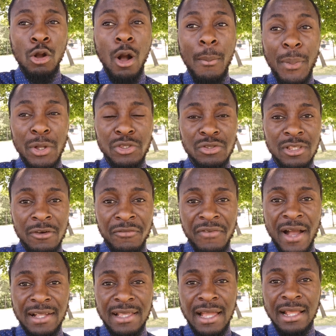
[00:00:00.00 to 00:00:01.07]
coupled to the
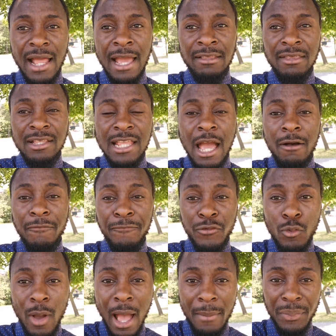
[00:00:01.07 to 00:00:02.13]
fact that I think there are
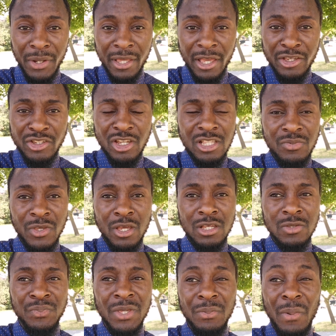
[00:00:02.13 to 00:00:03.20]
fewer applications
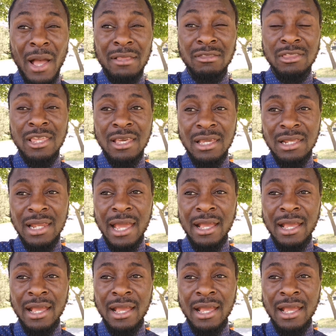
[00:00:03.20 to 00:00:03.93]
because people are thinking